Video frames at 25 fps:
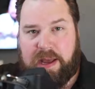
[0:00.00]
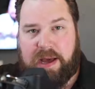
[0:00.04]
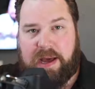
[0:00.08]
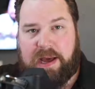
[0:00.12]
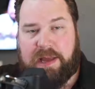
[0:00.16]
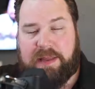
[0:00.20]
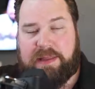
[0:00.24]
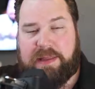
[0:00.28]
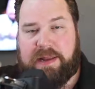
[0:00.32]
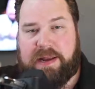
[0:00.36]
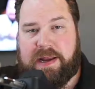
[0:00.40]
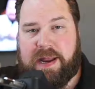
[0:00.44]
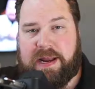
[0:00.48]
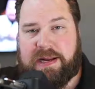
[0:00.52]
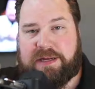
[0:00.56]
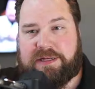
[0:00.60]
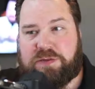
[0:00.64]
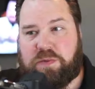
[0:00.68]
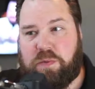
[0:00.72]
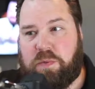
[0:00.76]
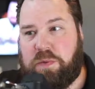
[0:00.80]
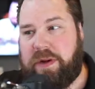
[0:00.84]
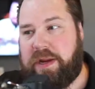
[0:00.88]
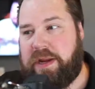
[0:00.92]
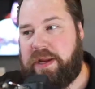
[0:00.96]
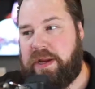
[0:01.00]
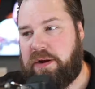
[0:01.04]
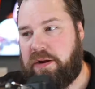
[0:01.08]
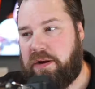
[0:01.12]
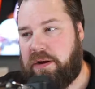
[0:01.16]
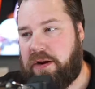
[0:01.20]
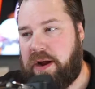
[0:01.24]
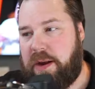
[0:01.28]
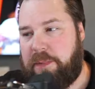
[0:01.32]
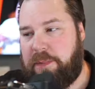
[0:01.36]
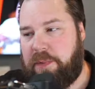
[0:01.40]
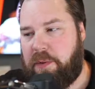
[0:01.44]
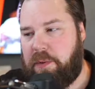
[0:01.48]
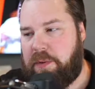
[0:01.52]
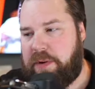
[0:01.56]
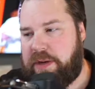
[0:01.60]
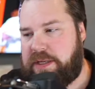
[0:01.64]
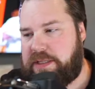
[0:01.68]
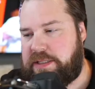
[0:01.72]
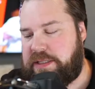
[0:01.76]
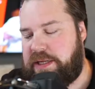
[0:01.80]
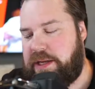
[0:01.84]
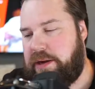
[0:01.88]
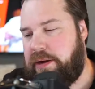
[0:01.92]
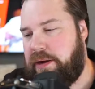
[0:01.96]
in the next week or a couple
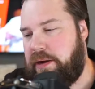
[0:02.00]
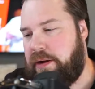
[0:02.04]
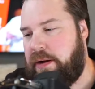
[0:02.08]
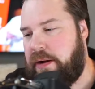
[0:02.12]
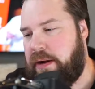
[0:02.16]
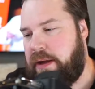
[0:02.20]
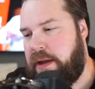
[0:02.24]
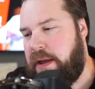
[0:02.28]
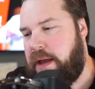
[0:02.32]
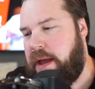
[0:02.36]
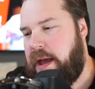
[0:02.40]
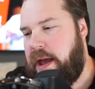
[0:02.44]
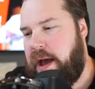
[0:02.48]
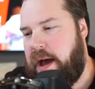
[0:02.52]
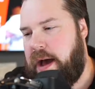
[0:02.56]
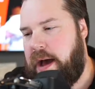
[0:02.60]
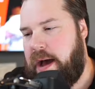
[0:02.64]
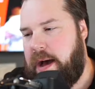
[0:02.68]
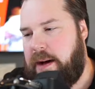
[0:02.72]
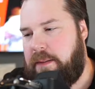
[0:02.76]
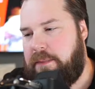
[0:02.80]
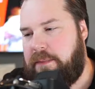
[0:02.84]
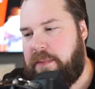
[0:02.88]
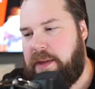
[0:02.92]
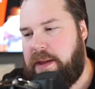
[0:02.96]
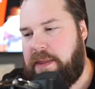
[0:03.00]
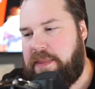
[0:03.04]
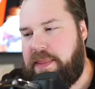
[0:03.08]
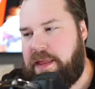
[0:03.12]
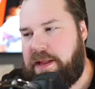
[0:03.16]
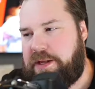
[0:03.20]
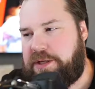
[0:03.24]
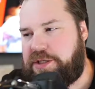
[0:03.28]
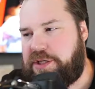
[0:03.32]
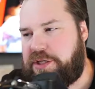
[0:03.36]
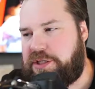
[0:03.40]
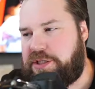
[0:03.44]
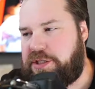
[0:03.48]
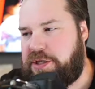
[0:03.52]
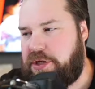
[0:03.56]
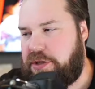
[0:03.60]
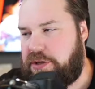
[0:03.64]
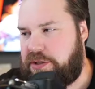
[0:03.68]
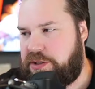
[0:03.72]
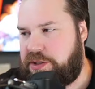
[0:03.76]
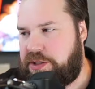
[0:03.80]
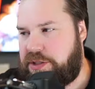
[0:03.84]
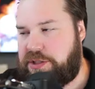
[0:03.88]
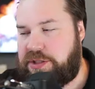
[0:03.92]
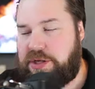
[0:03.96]
weeks here. And then just
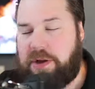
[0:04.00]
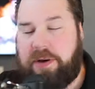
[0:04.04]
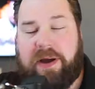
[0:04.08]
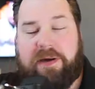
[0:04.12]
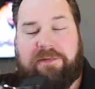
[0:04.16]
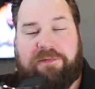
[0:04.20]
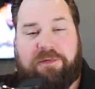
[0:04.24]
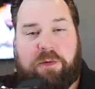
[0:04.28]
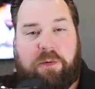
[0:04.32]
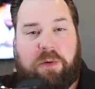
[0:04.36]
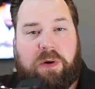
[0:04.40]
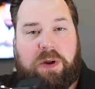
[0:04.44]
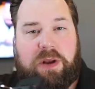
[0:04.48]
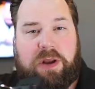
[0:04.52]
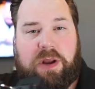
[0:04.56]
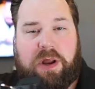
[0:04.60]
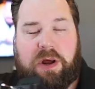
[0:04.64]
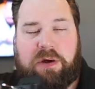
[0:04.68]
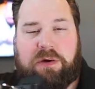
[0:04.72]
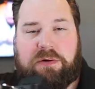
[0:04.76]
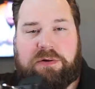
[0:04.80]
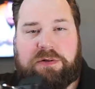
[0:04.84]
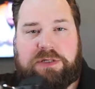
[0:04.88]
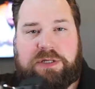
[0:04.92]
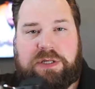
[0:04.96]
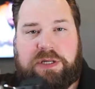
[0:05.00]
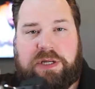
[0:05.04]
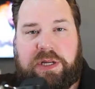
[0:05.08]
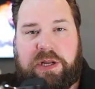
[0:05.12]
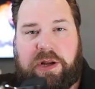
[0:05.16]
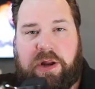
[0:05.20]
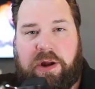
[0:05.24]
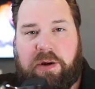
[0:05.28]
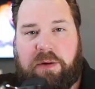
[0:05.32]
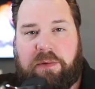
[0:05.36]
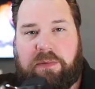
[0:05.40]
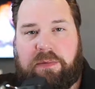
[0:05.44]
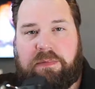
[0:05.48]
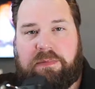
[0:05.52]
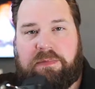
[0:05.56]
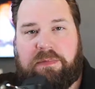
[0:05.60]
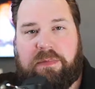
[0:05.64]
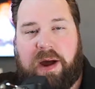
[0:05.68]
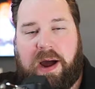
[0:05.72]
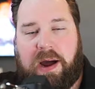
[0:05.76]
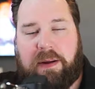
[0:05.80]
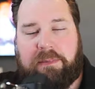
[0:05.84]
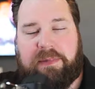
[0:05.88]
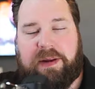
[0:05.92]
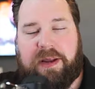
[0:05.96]
so everyone knows,
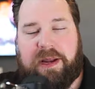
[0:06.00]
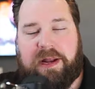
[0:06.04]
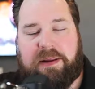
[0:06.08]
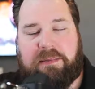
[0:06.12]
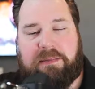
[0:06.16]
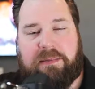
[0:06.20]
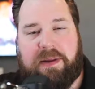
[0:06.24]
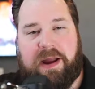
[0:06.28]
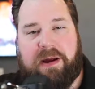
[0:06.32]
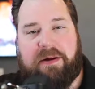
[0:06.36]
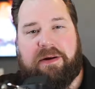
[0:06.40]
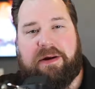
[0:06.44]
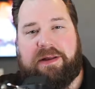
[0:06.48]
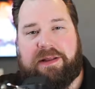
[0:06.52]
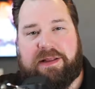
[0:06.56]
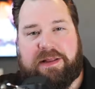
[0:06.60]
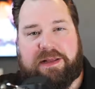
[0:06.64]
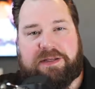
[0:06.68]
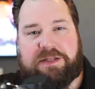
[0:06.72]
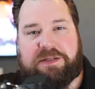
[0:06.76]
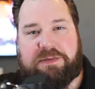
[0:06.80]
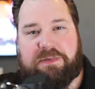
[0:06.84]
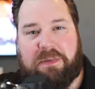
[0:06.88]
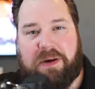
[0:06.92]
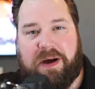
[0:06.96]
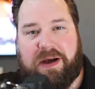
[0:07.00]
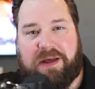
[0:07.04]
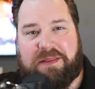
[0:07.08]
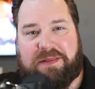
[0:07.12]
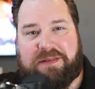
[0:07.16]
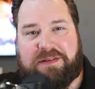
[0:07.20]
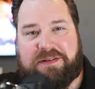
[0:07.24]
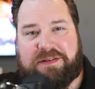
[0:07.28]
I'm getting married this month,